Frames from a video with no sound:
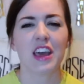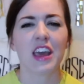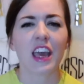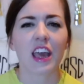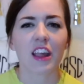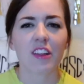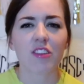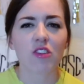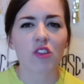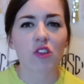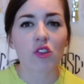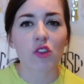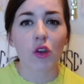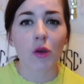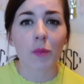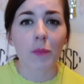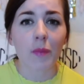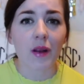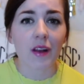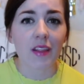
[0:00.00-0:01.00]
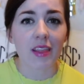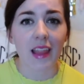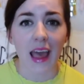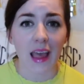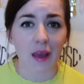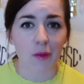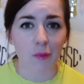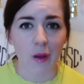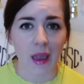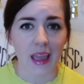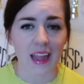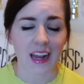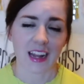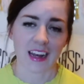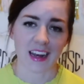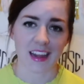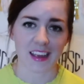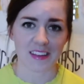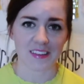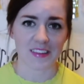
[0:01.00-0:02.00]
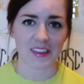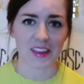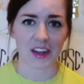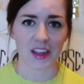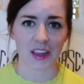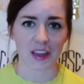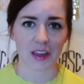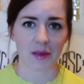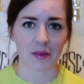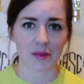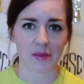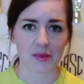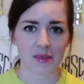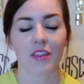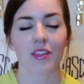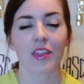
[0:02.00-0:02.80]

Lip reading: it's super lightweight and easy to use.